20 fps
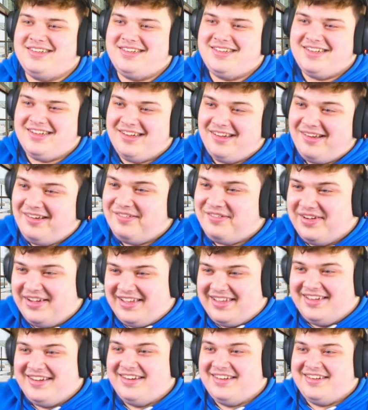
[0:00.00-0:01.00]
Oh my
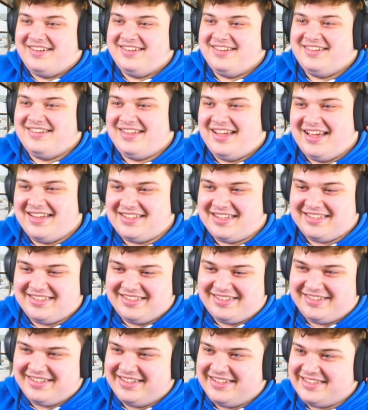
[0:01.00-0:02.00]
god, that is actually
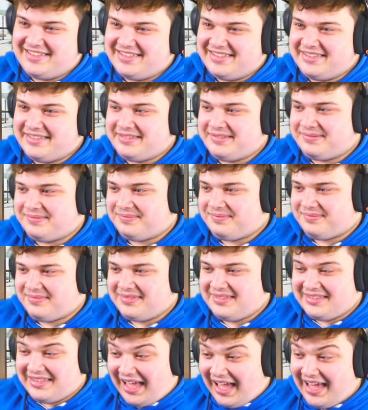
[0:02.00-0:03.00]
crazy.
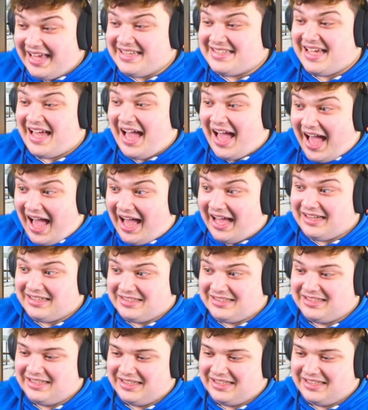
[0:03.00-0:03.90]
That is actually